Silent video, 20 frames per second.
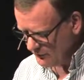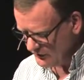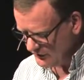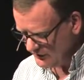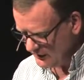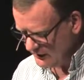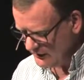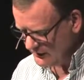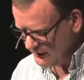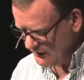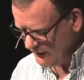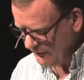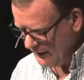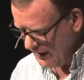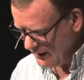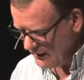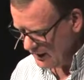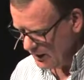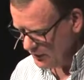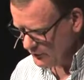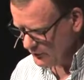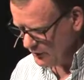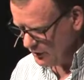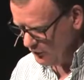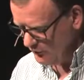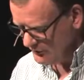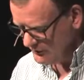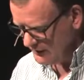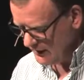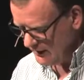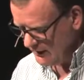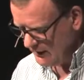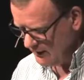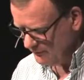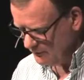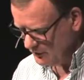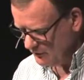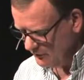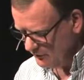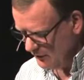citizen of that country who sent him
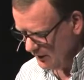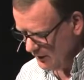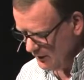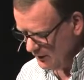to,